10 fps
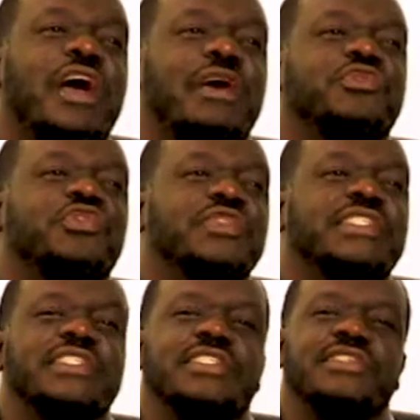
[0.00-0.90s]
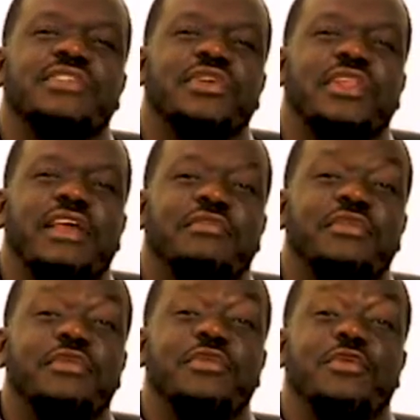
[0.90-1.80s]
I'm sowing seed into your life.
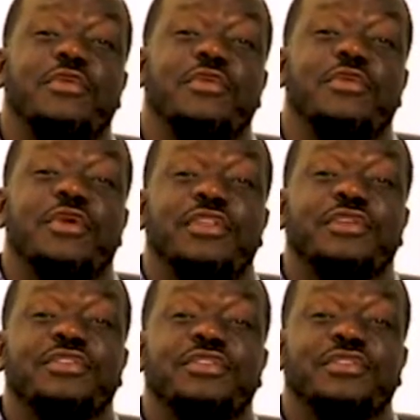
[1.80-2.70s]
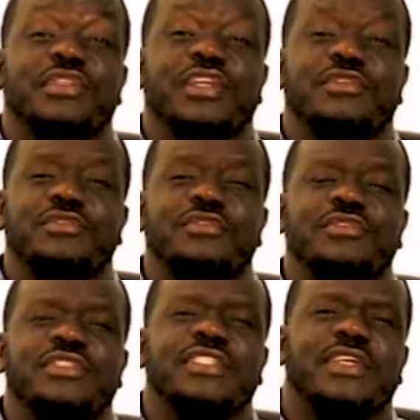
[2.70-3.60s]
no, don't, don't do that. Don't, don't
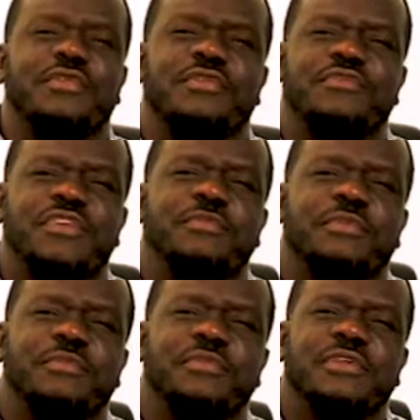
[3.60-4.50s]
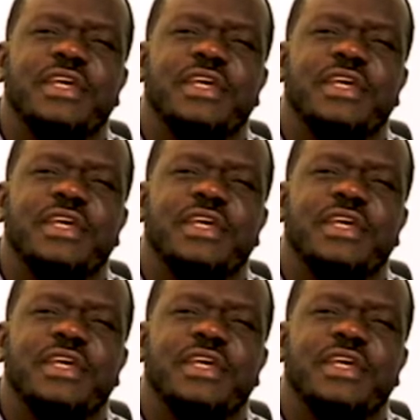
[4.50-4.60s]
do things that will offend people.